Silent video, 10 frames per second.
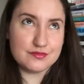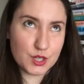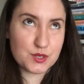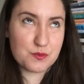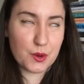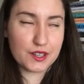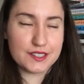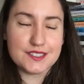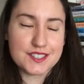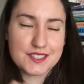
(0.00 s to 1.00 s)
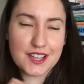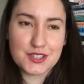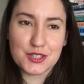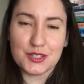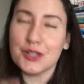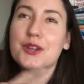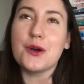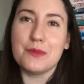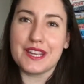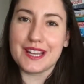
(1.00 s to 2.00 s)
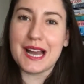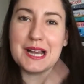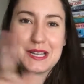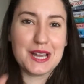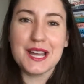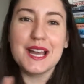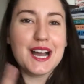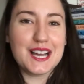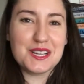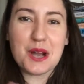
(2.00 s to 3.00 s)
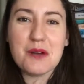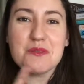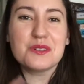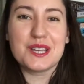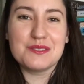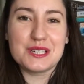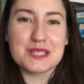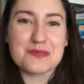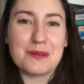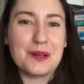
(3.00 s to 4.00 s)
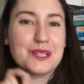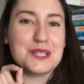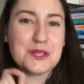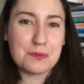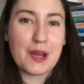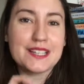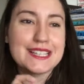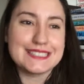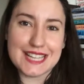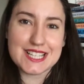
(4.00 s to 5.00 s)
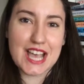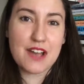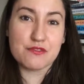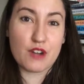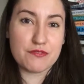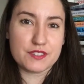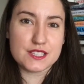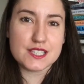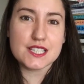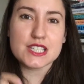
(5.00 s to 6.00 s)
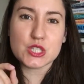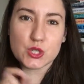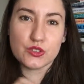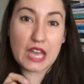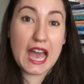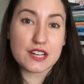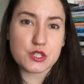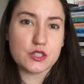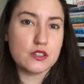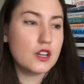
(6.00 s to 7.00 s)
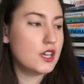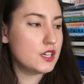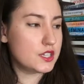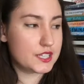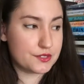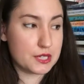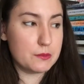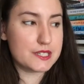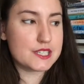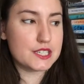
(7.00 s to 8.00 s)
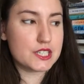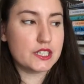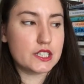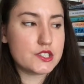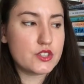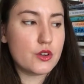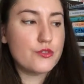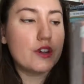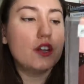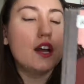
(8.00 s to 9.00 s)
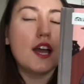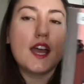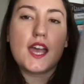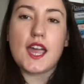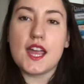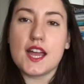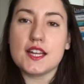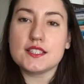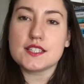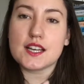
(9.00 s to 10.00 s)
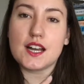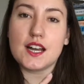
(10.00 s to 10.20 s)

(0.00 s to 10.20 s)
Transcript: No spoilers, as you know me, I won't give any spoilers, but it does have references to the actual The Three Musketeers novel, and